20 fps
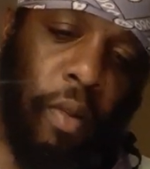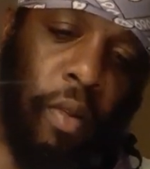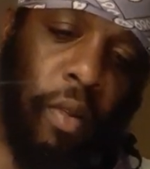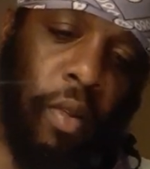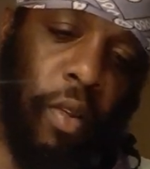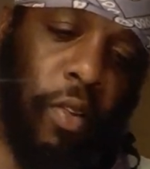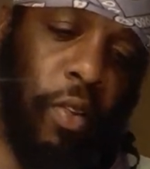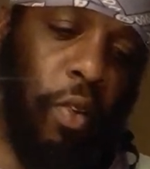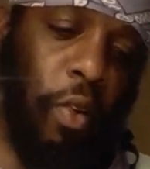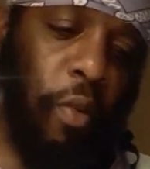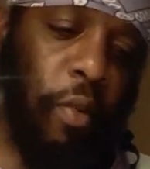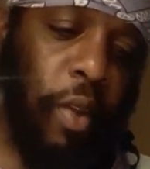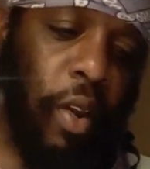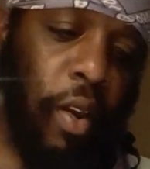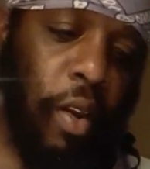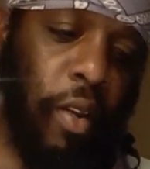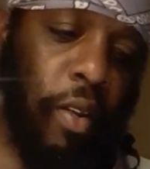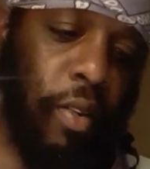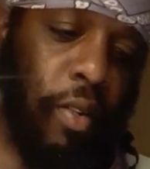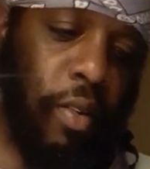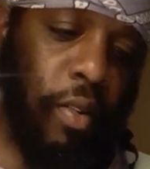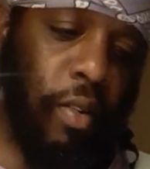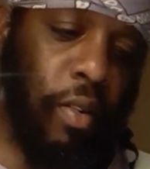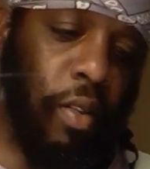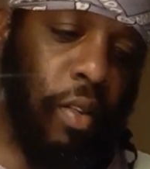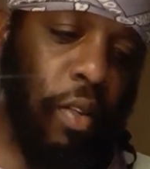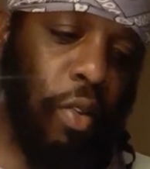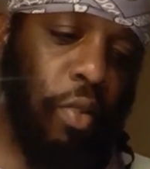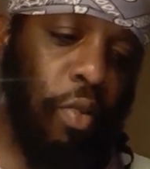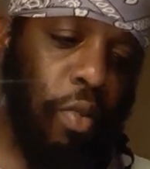Let's go over here.
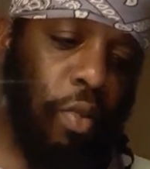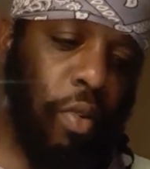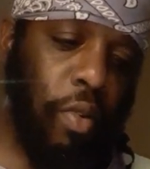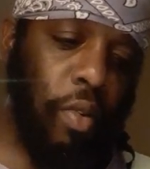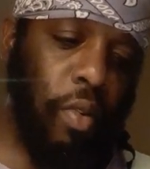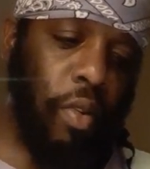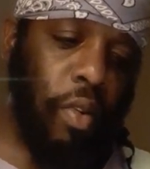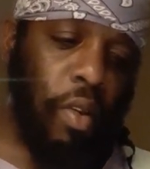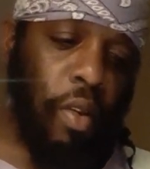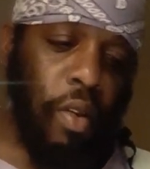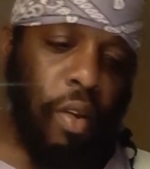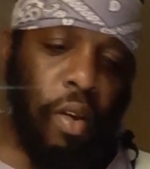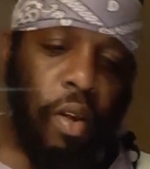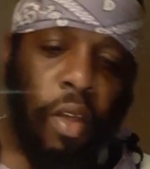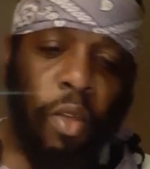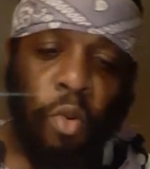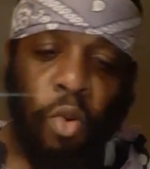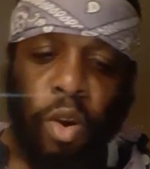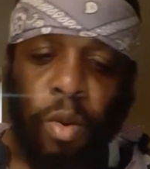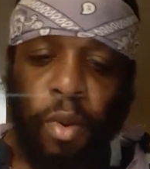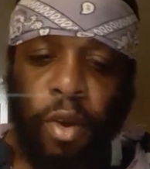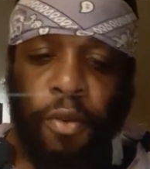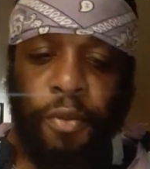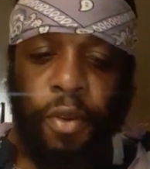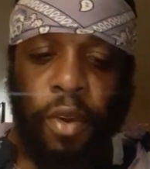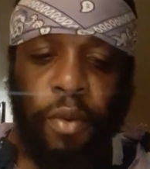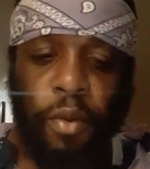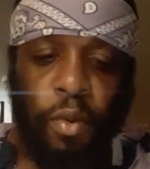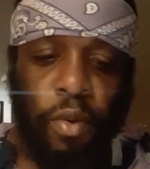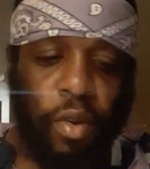Luke, another one of my
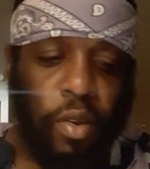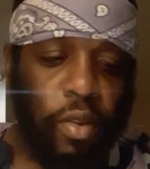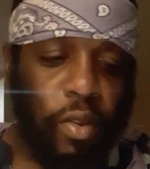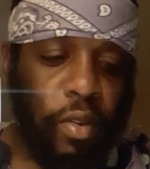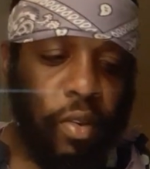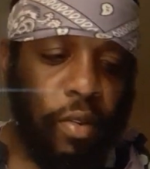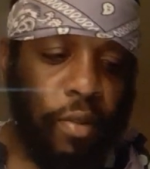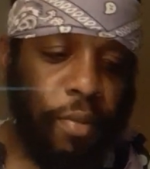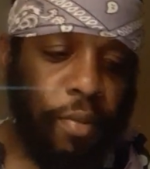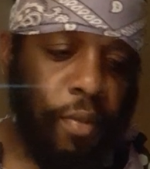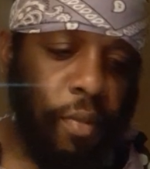favorite ones.